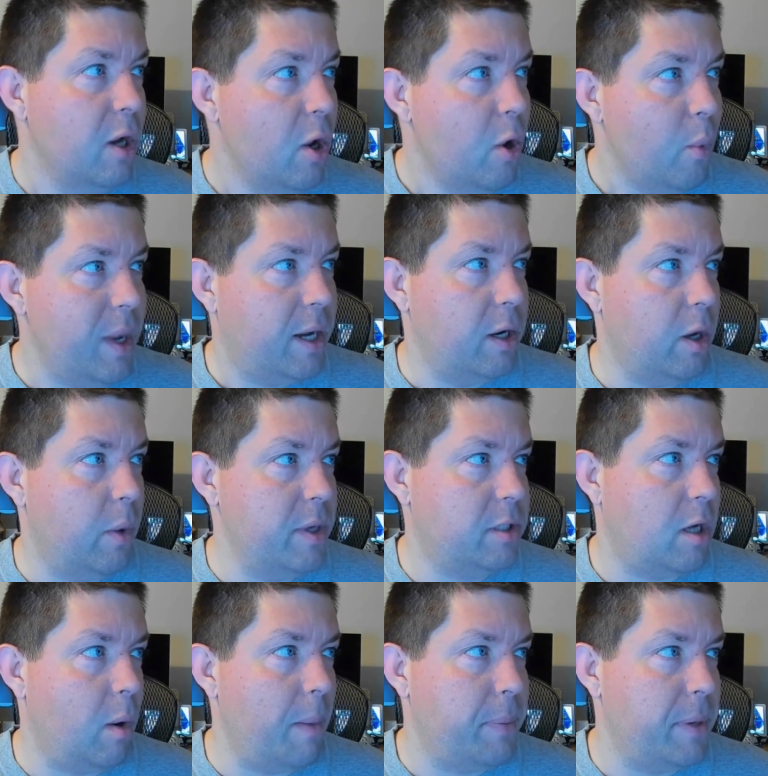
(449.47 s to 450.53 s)
We can always
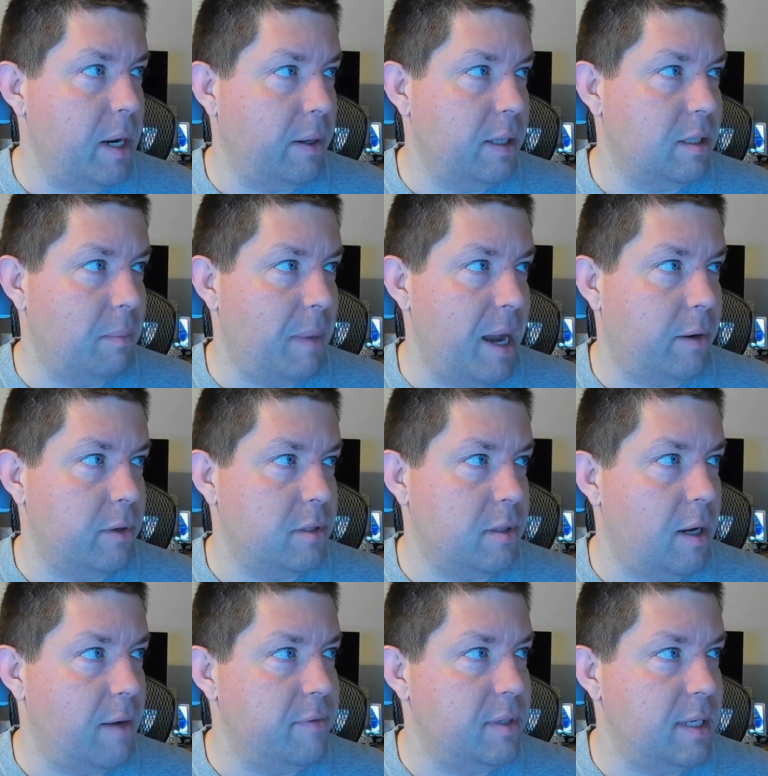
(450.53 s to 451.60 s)
go up here here into
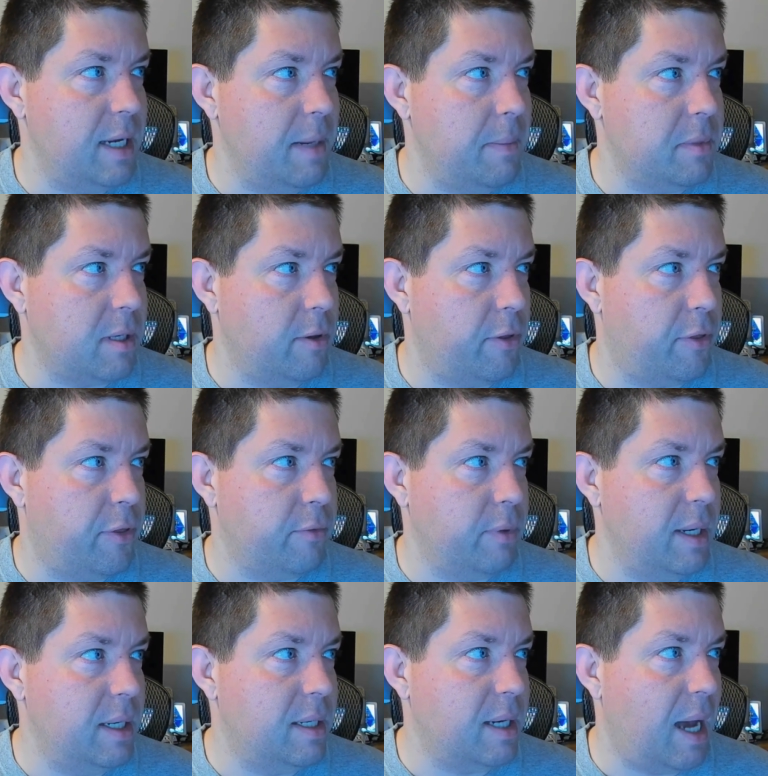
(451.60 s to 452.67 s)
Microsoft Teams on the
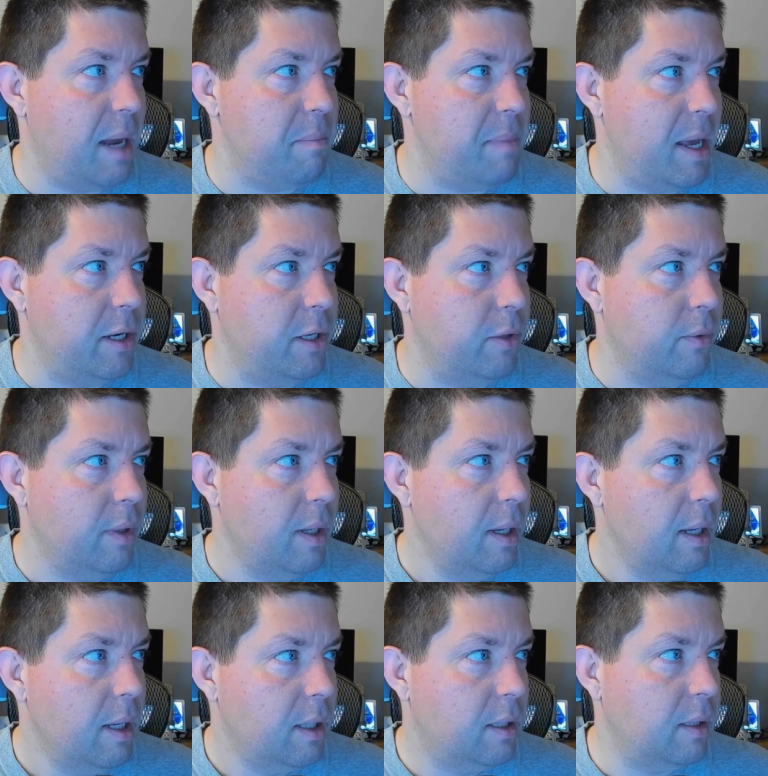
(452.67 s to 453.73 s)
three dot menu.
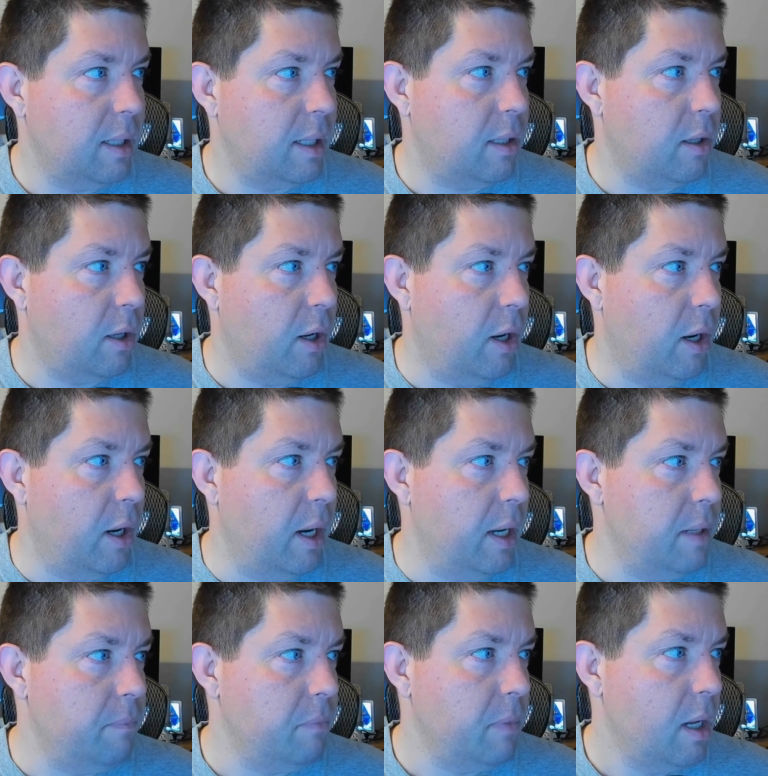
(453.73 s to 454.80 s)
Click
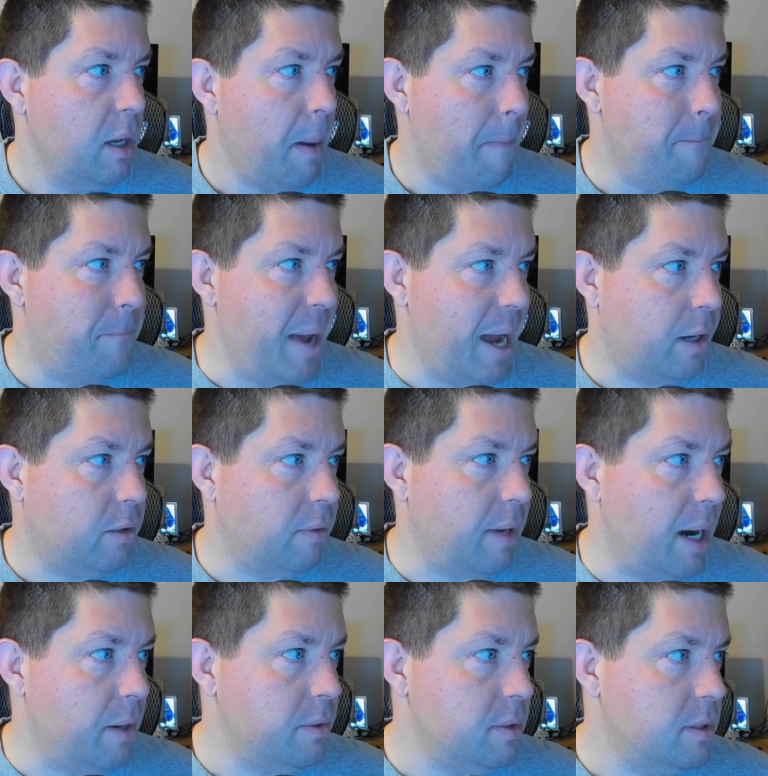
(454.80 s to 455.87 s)
on
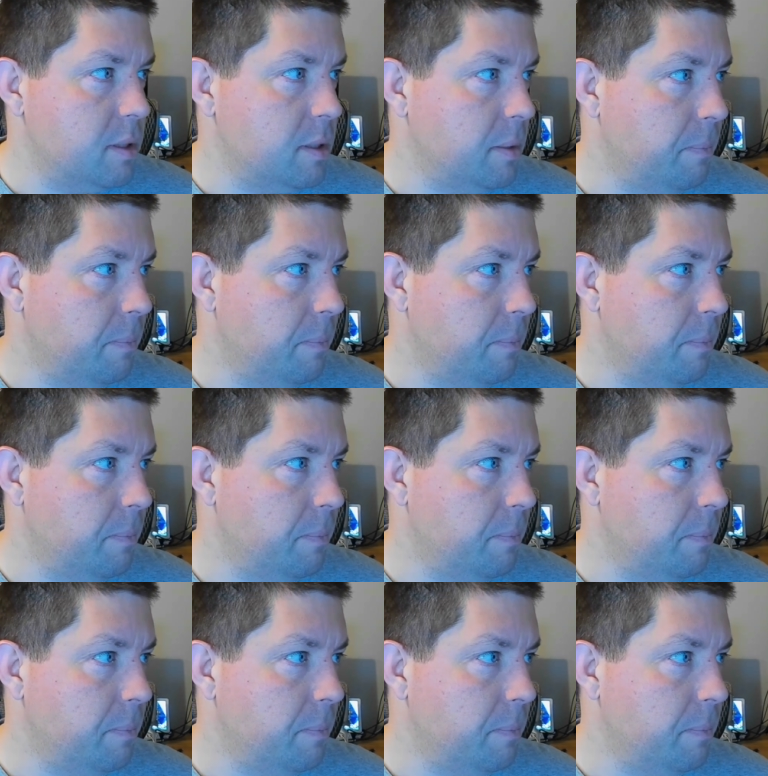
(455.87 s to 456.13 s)
backgrounds.